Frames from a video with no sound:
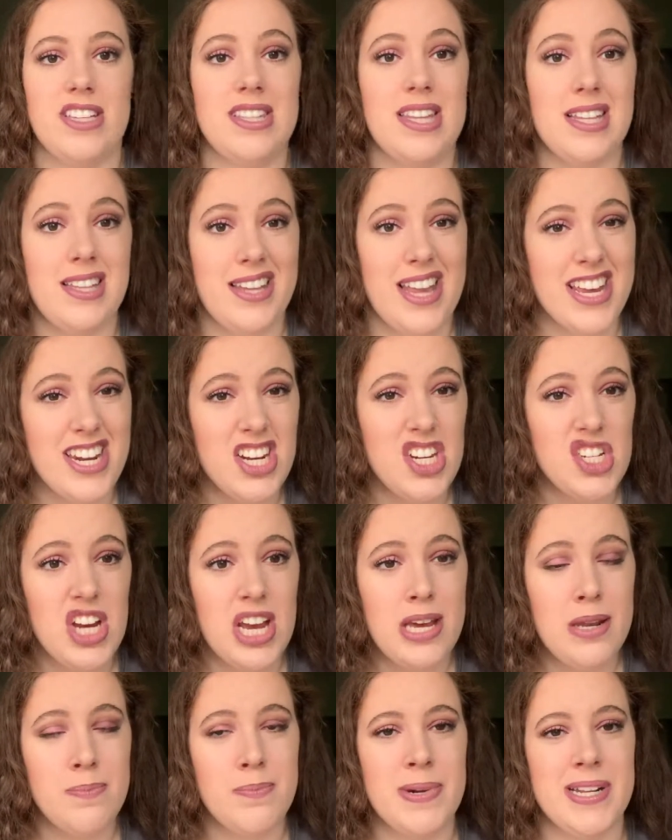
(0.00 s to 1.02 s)
is the lightest
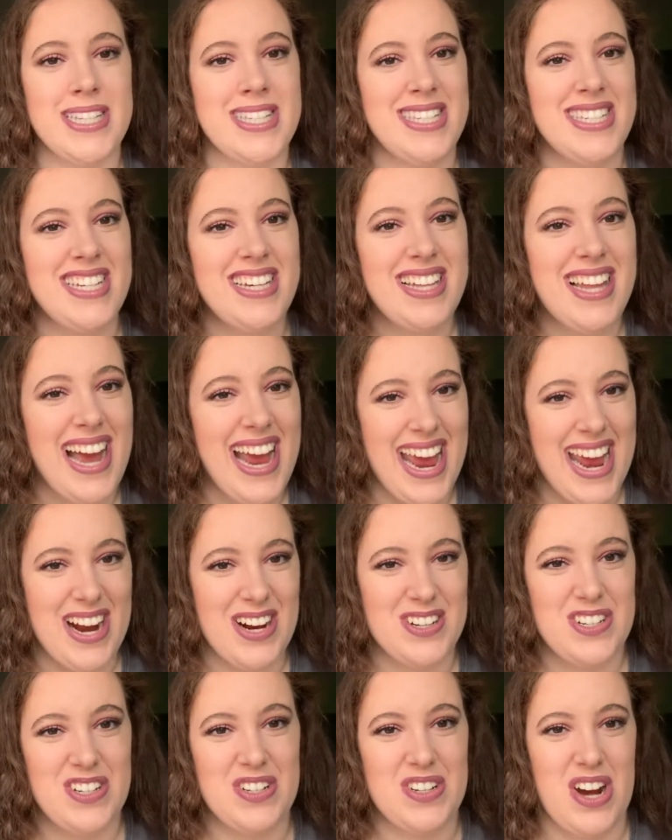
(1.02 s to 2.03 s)
shade, but it's still a
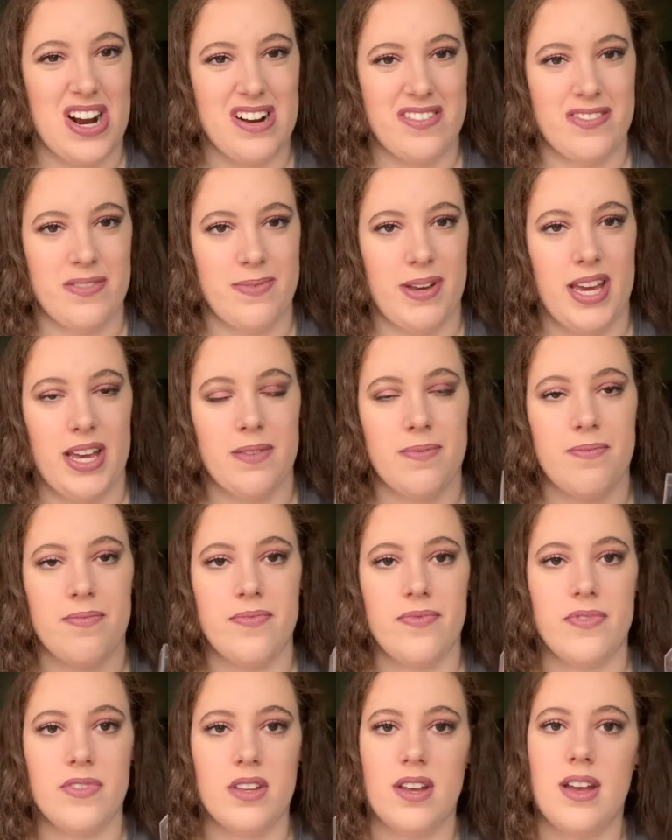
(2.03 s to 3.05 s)
hair too dark for me.
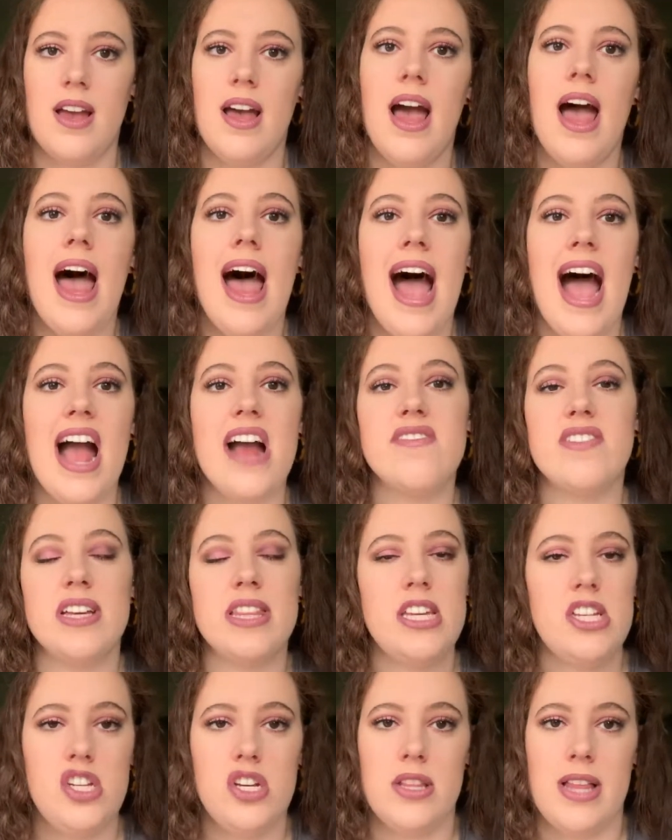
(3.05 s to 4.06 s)
I
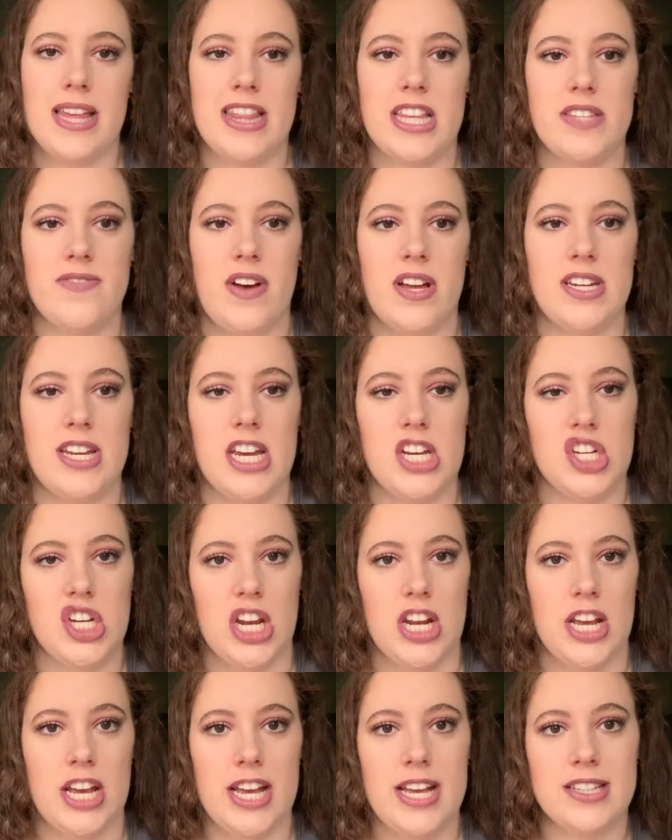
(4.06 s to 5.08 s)
really do like this
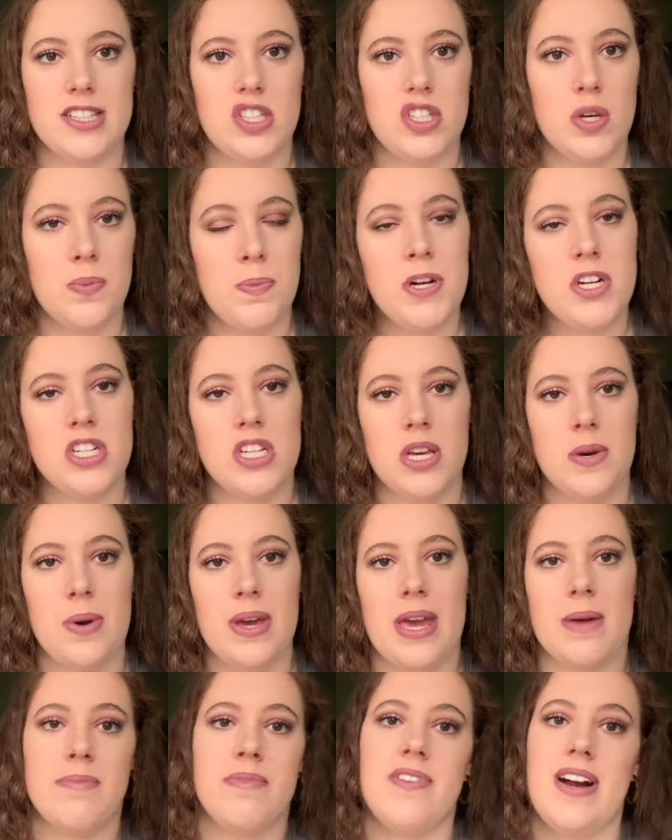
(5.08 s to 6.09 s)
foundation. It's super
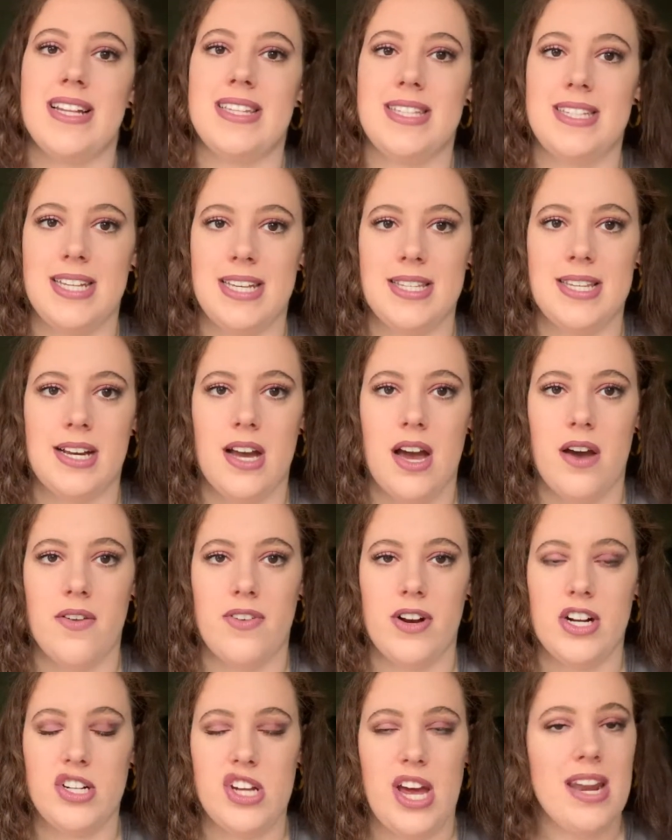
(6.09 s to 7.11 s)
dewy and provides decent
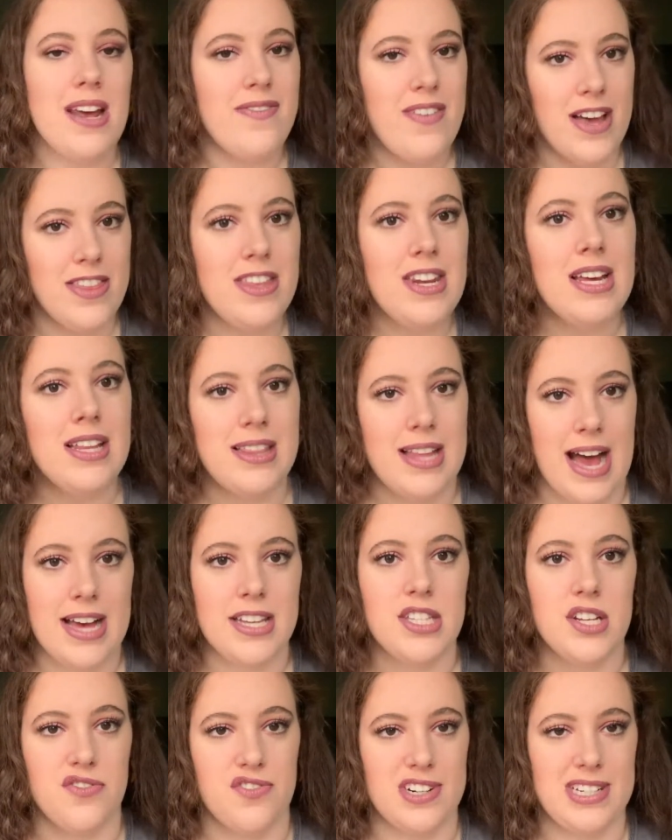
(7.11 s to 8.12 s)
coverage, and I find that it
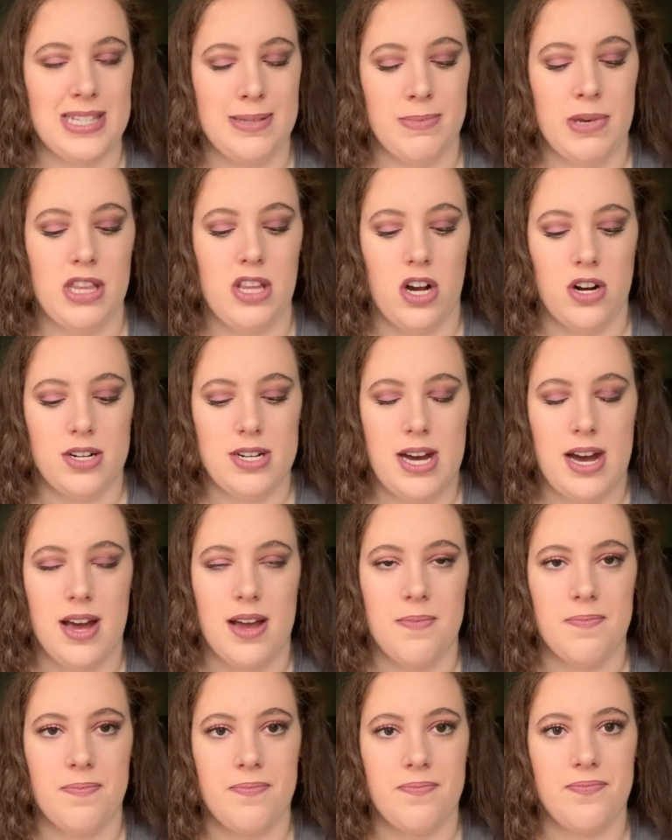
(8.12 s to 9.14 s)
lasts a reasonably long time.